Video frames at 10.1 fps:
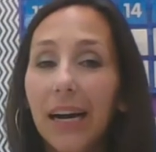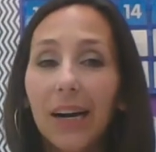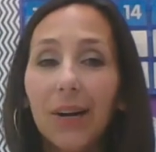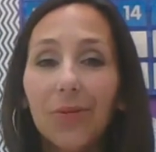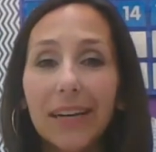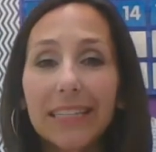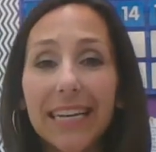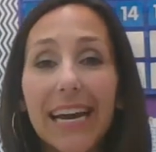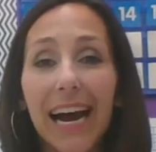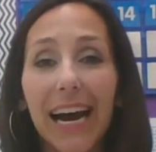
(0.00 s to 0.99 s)
All right.
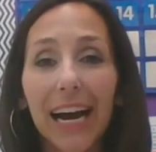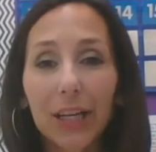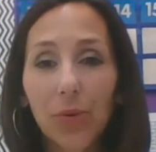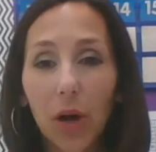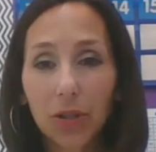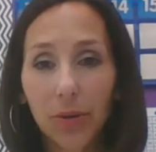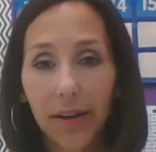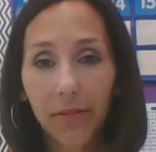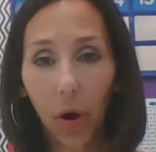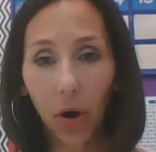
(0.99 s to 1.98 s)
You also
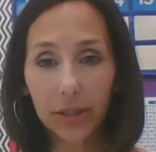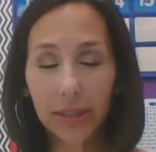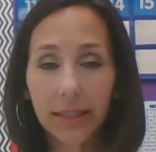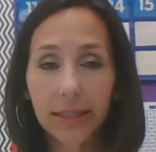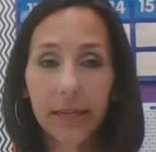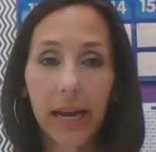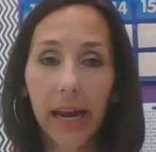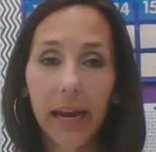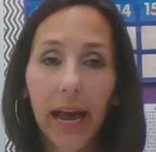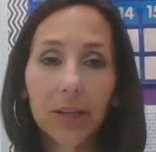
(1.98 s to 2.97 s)
have art
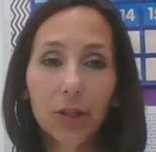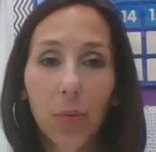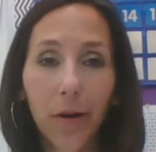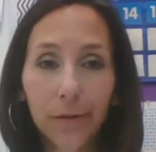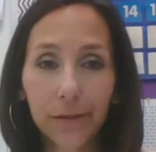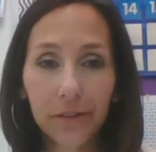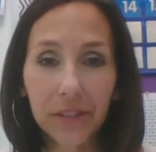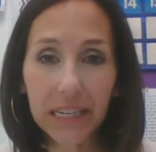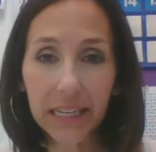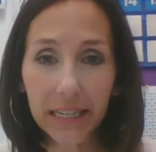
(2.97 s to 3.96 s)
today at
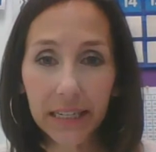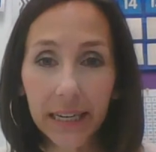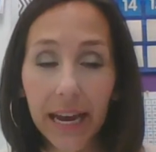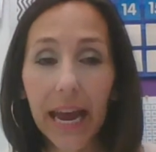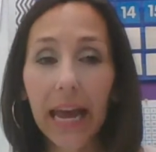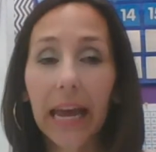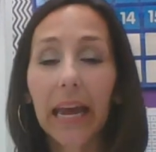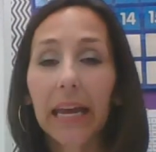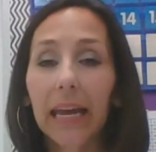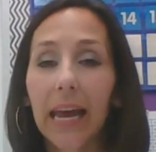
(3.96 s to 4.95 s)
12:15,
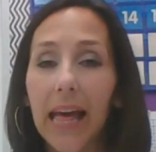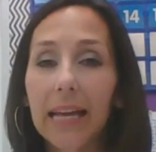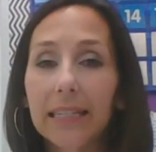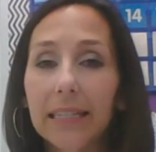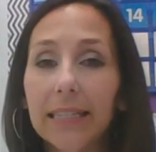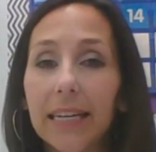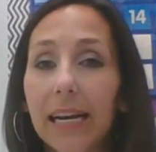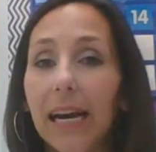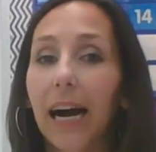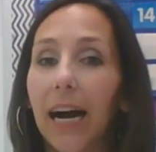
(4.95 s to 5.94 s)
and
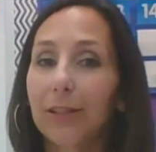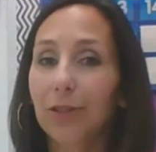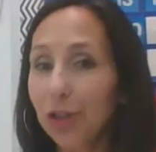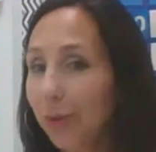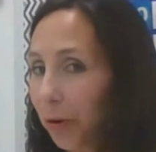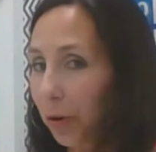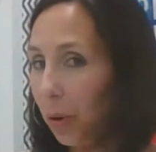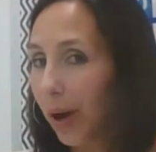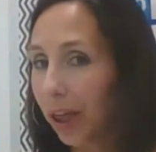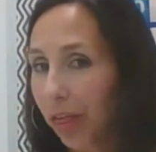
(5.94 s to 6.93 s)
two other
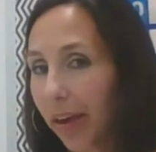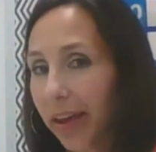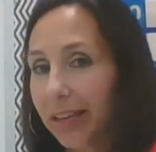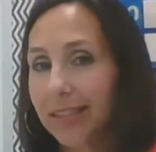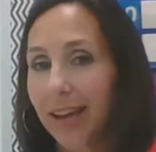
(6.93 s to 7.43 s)
quick things.